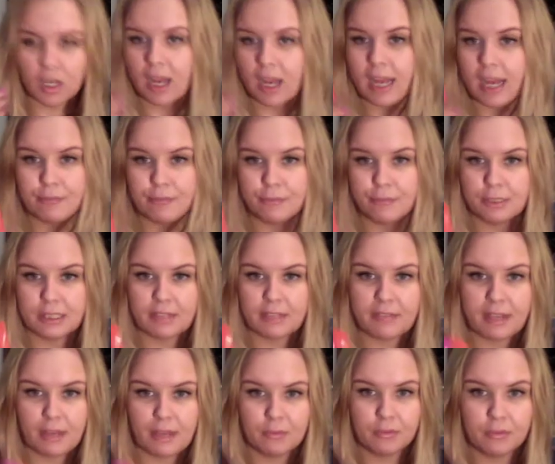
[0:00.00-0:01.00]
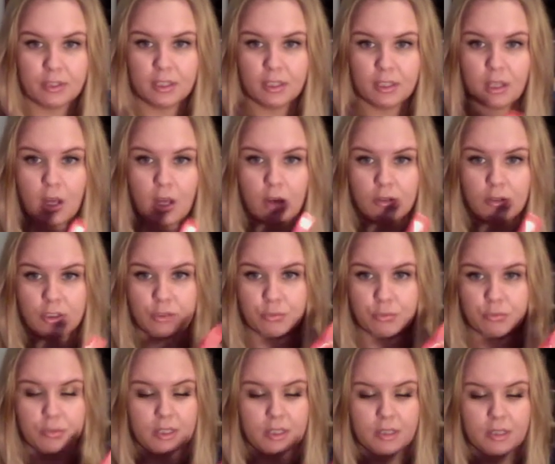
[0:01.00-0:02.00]
I have really found
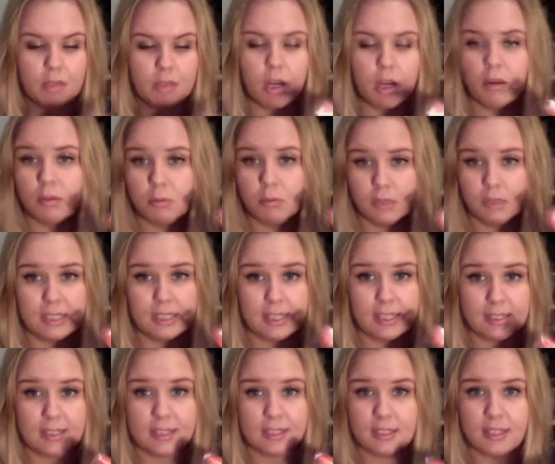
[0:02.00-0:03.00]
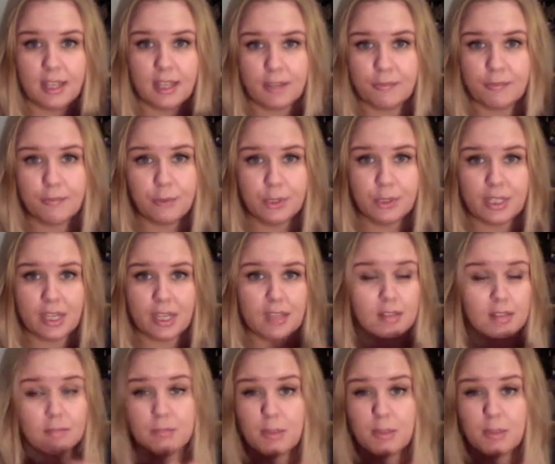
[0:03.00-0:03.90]
the coral one lasted like 4 days on me